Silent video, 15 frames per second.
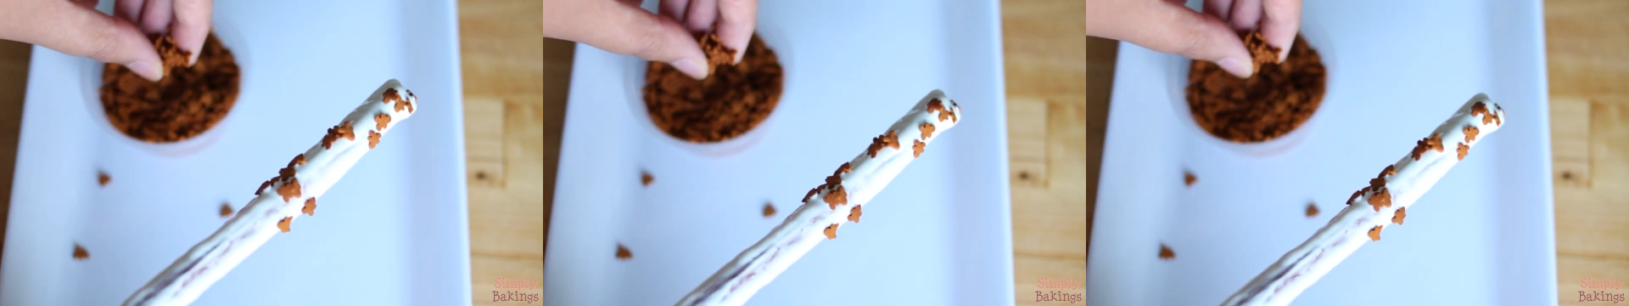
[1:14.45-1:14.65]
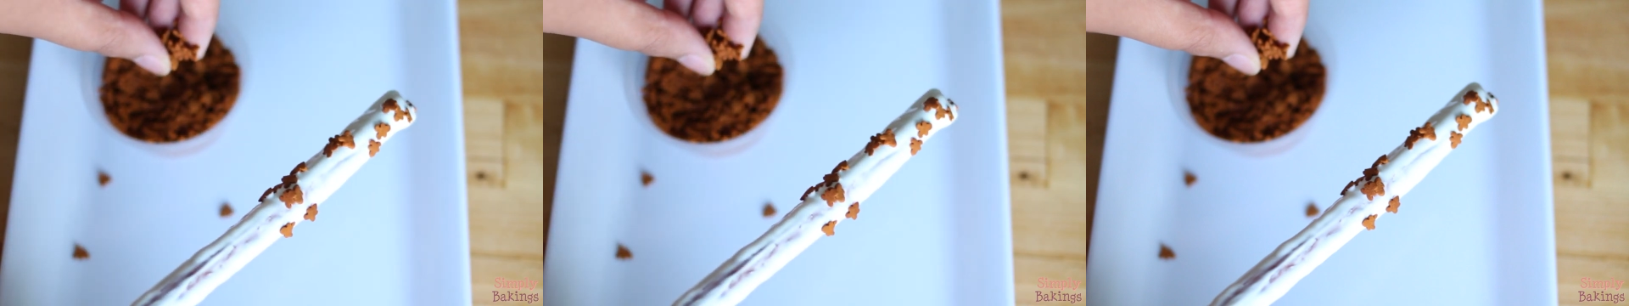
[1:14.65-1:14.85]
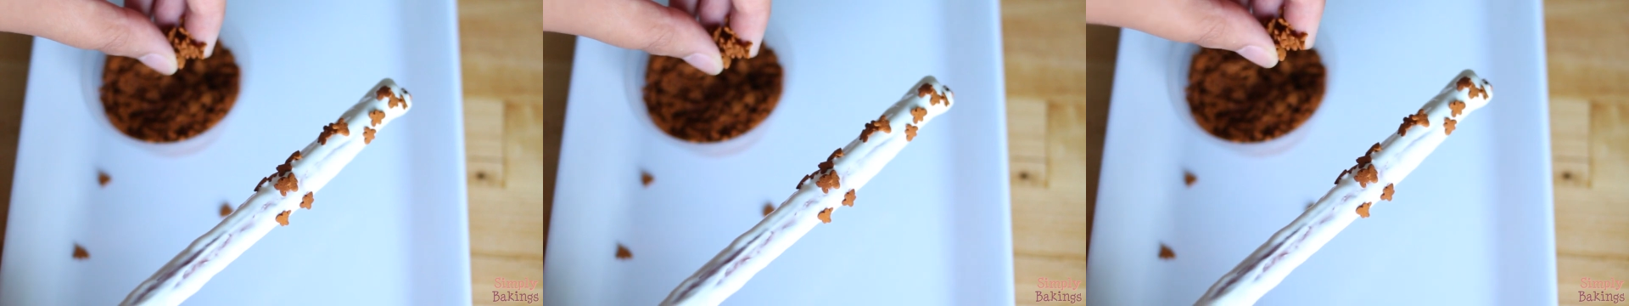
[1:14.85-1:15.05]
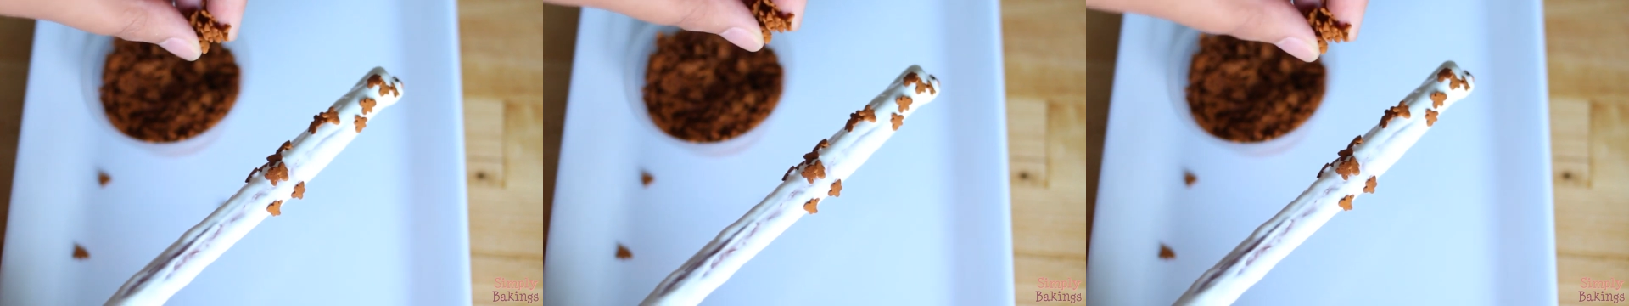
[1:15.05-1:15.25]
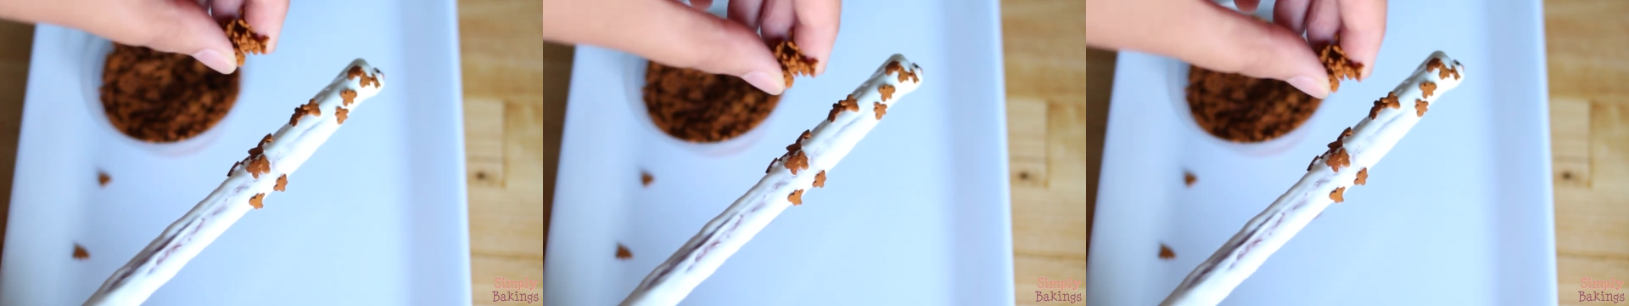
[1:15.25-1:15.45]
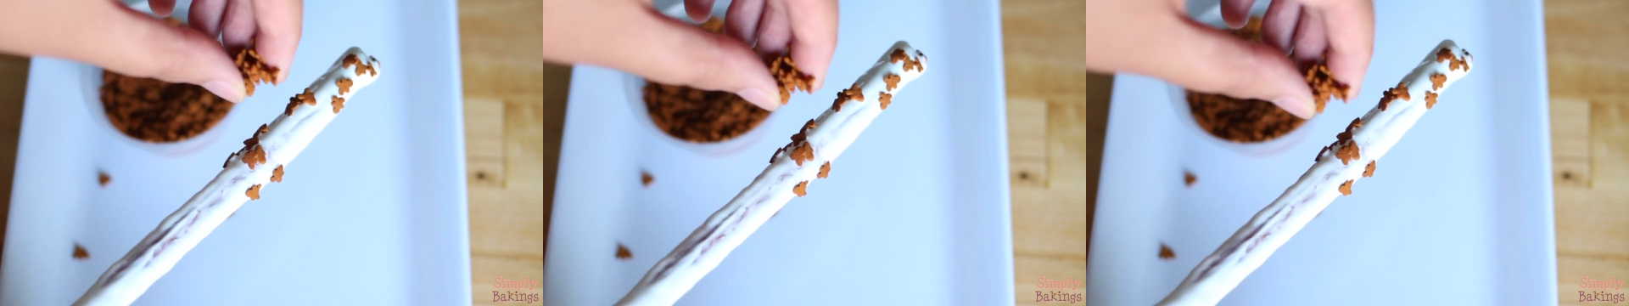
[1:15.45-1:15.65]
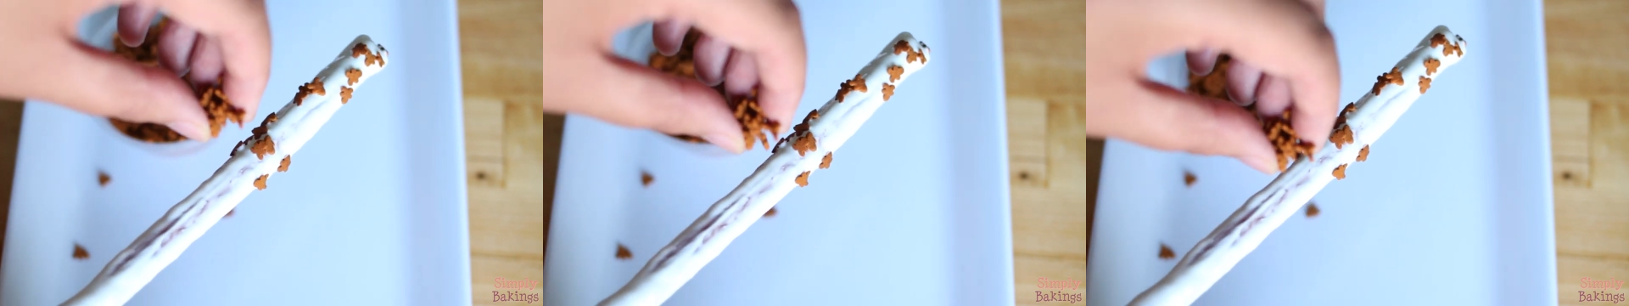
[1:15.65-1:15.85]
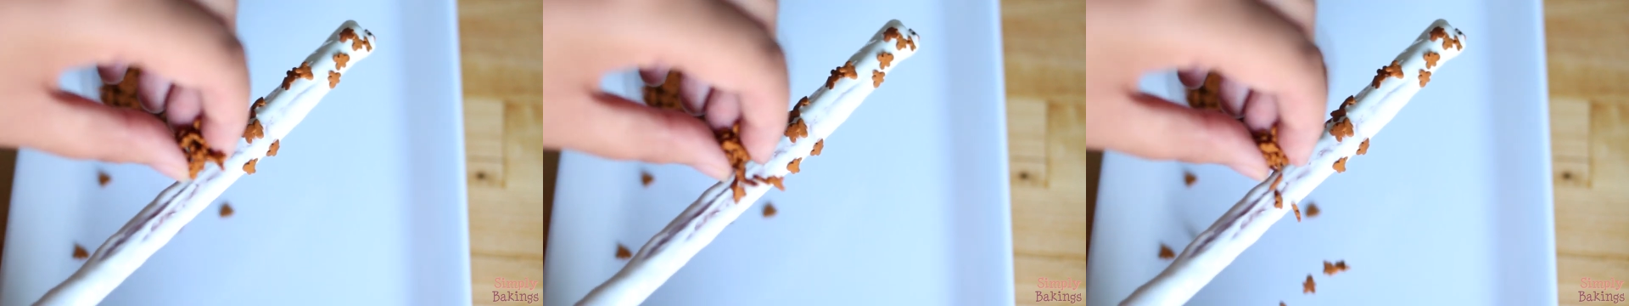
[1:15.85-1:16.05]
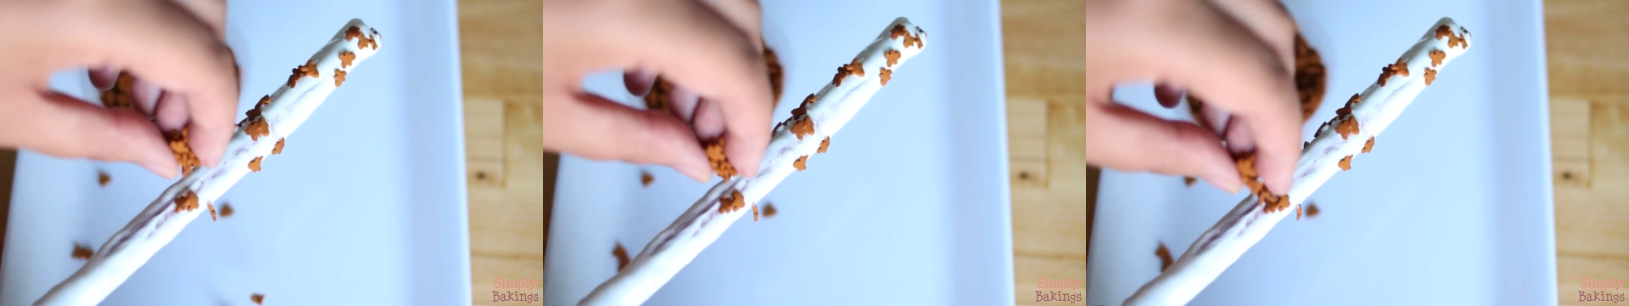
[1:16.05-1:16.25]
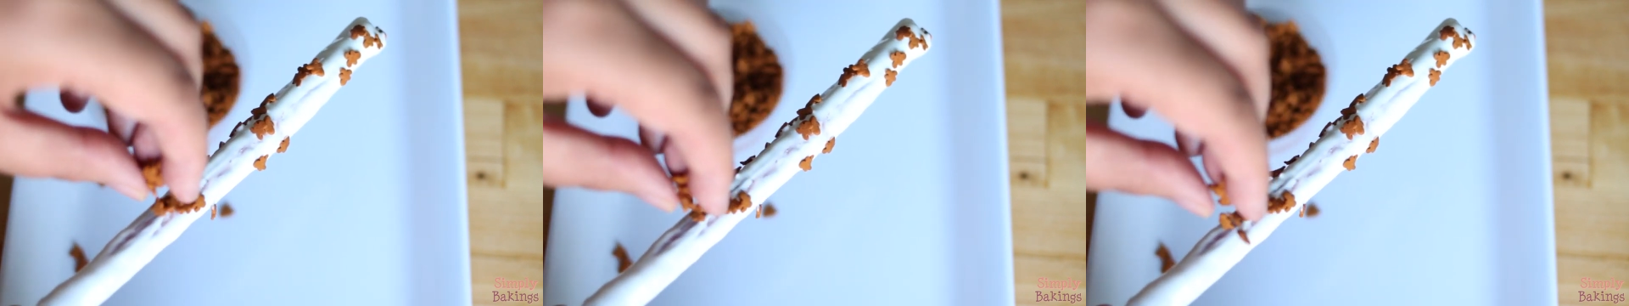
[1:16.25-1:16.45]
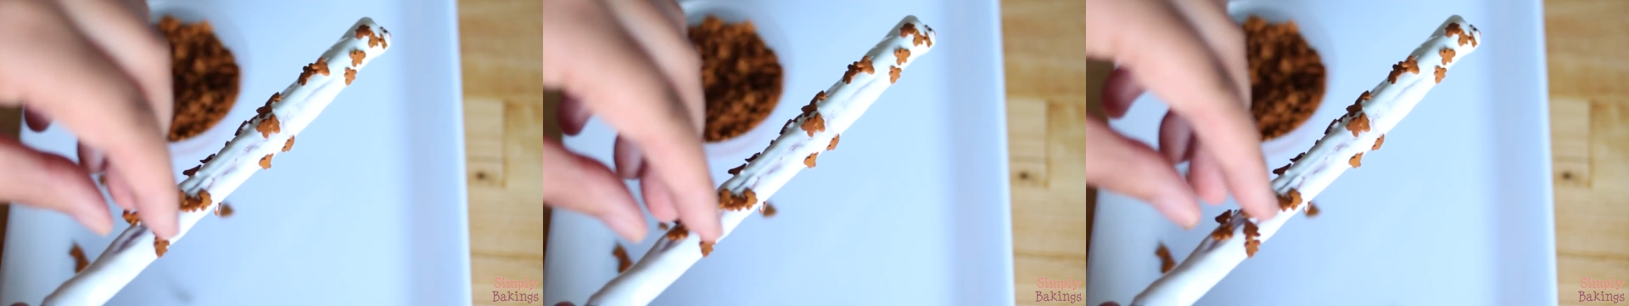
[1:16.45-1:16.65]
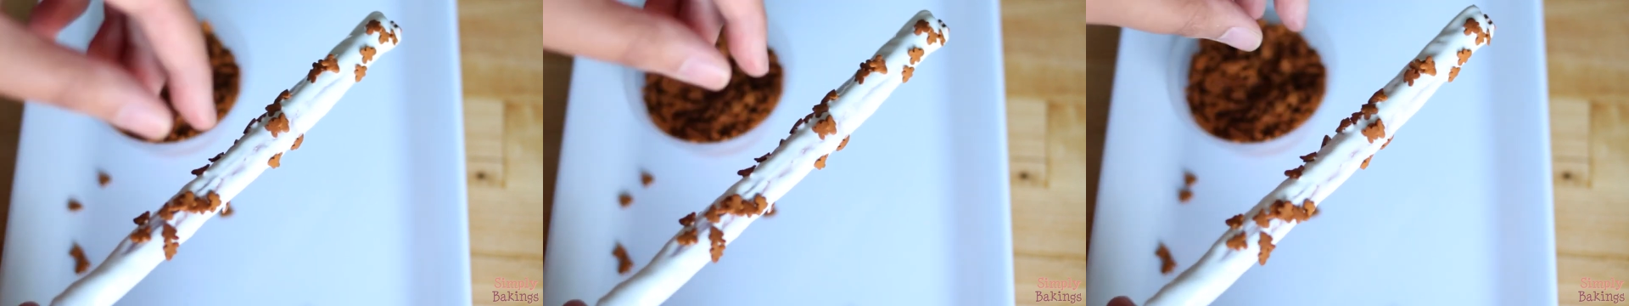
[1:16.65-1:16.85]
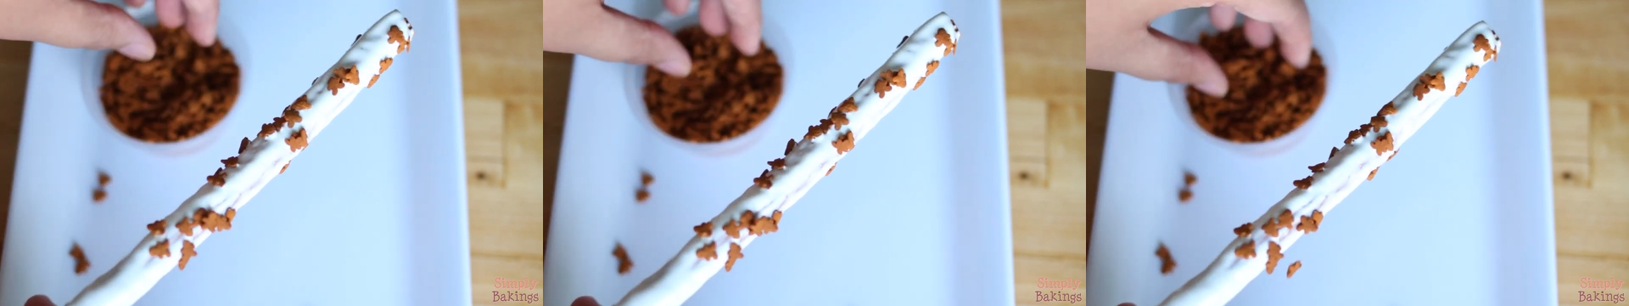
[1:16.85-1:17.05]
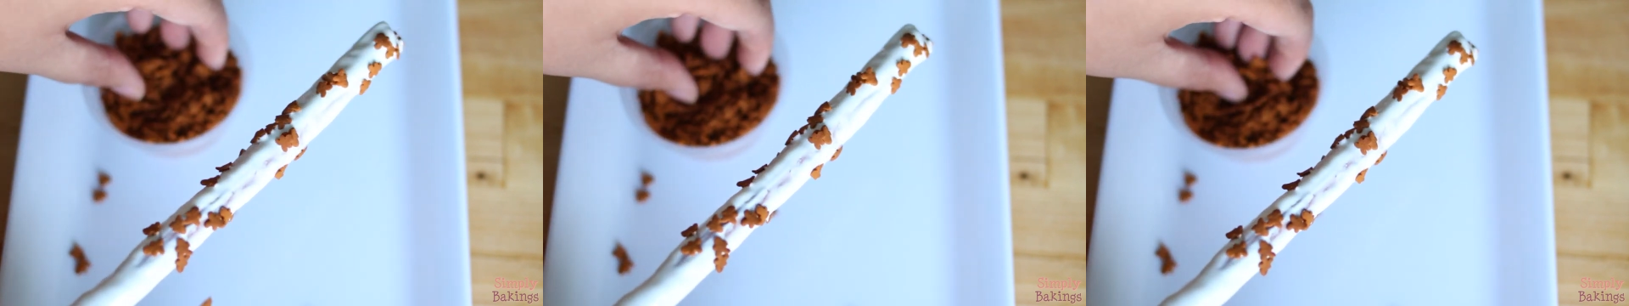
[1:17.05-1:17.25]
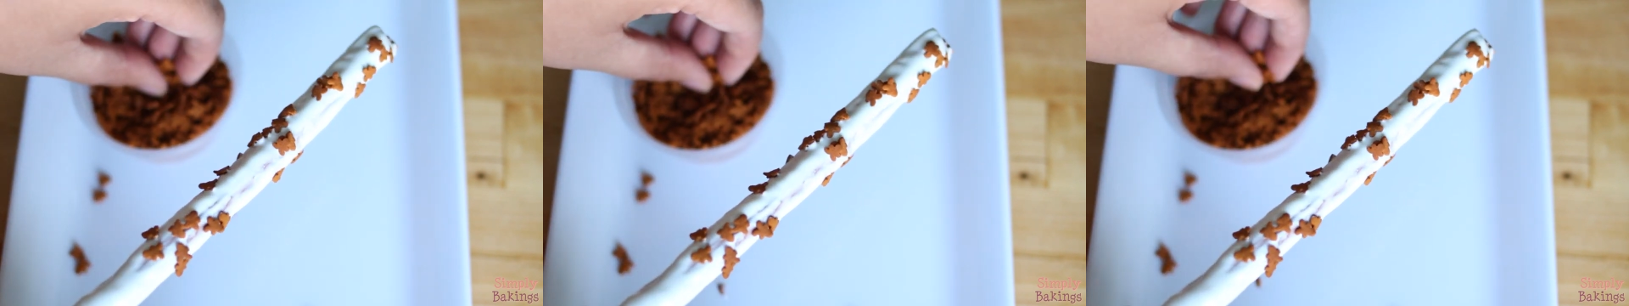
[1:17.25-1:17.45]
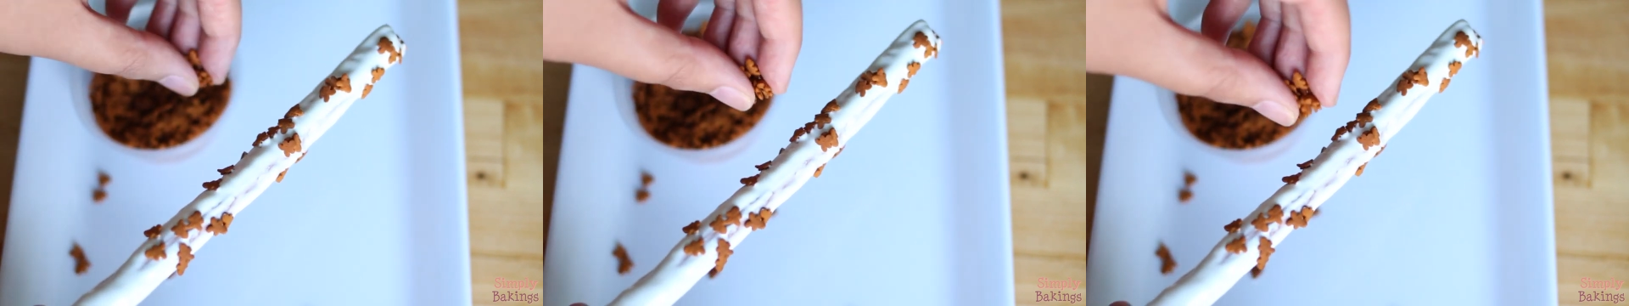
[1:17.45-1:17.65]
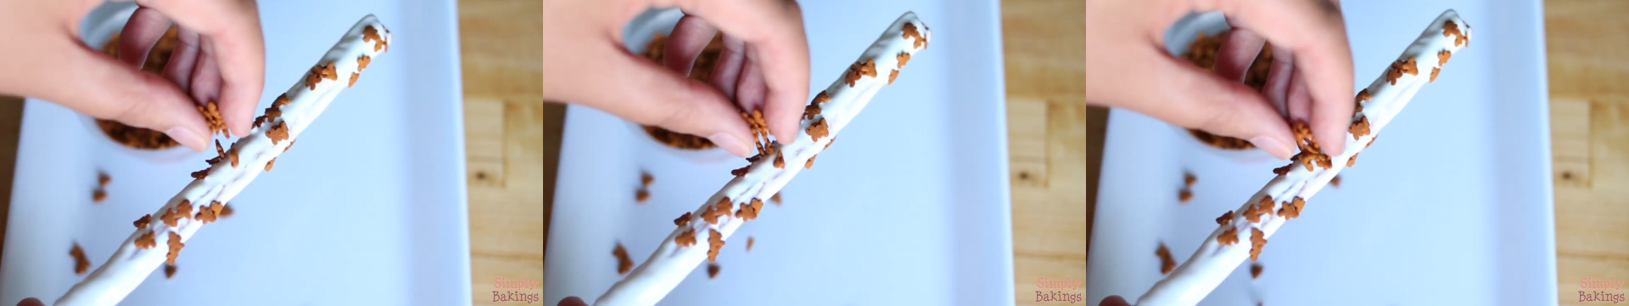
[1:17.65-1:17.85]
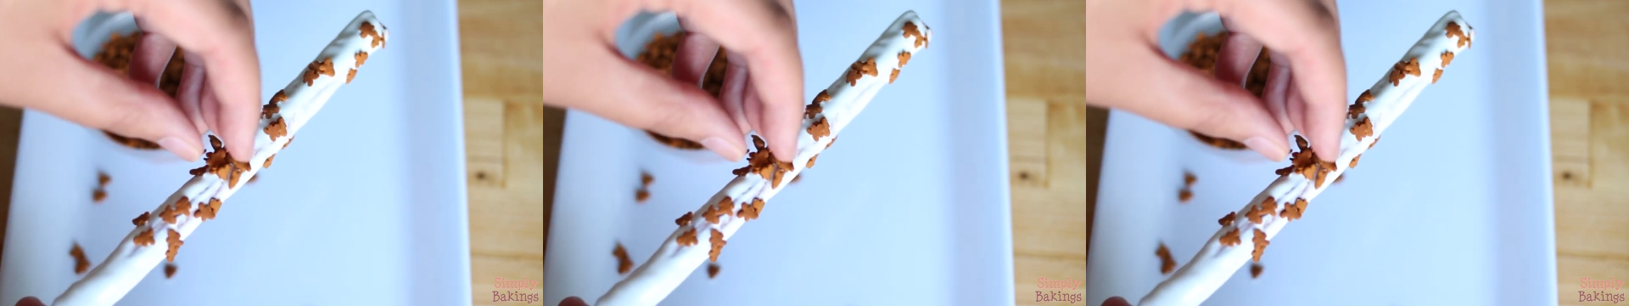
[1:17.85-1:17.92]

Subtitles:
Nobody's mouth can be seen.